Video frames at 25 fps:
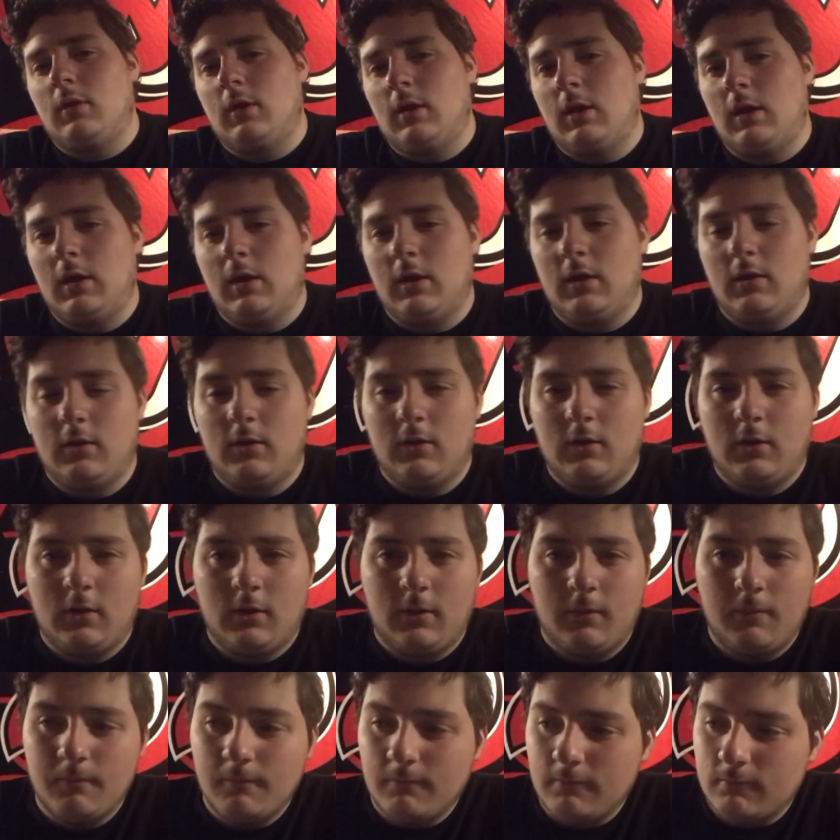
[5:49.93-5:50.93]
and
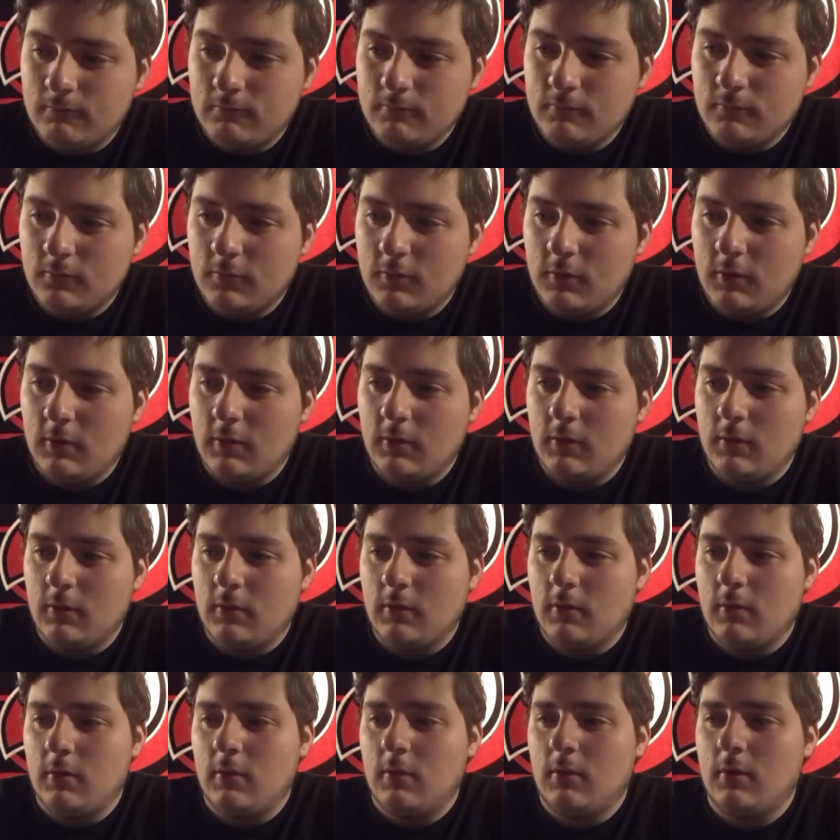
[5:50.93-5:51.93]

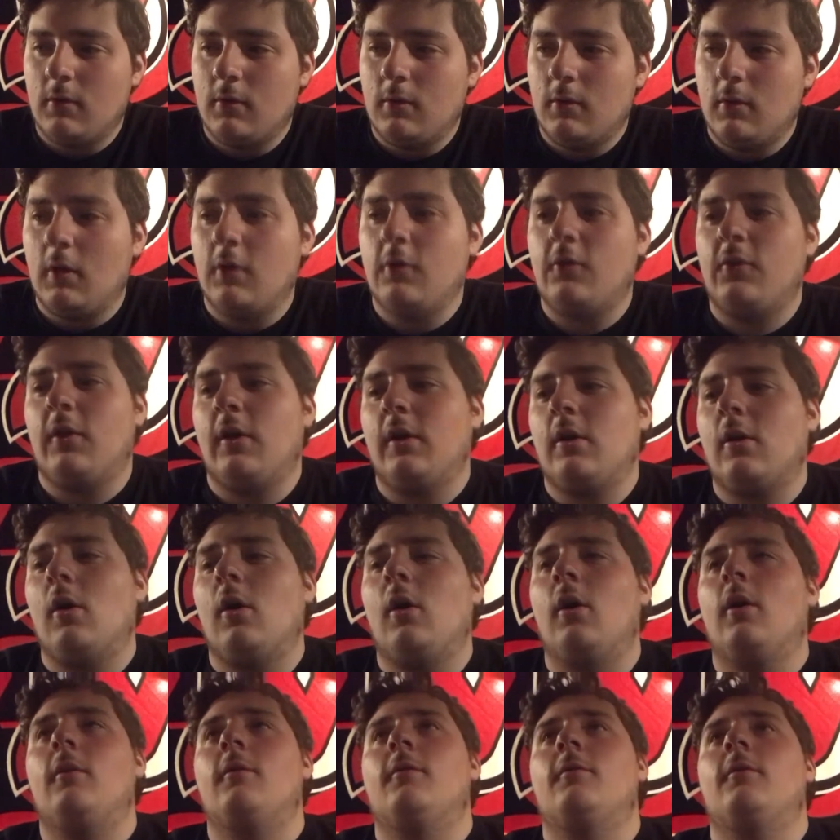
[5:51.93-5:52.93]
they're just like,
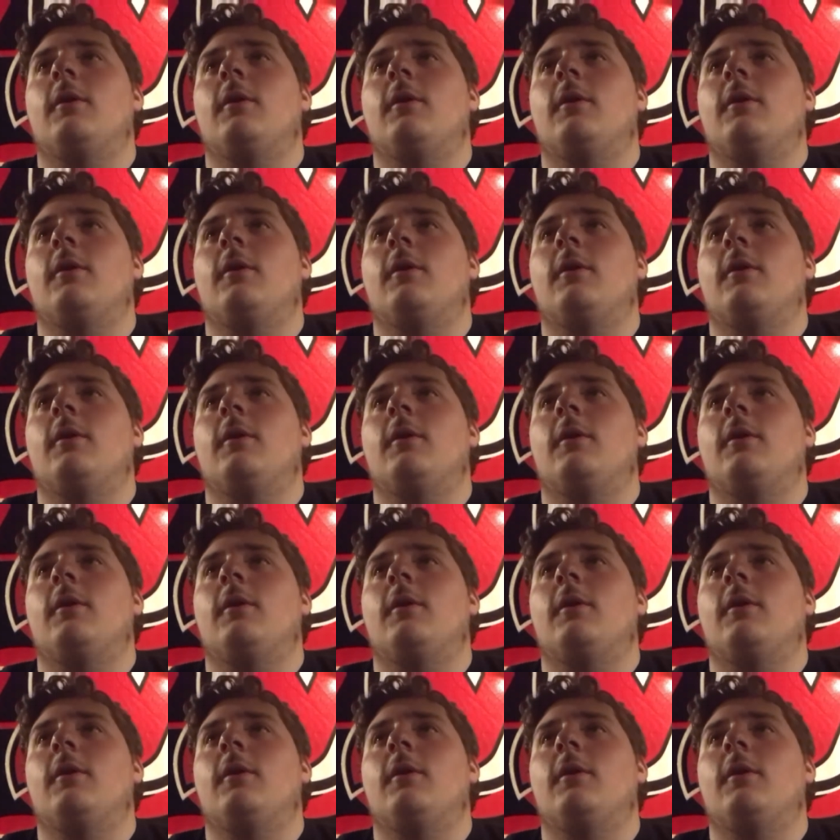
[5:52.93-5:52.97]
oh,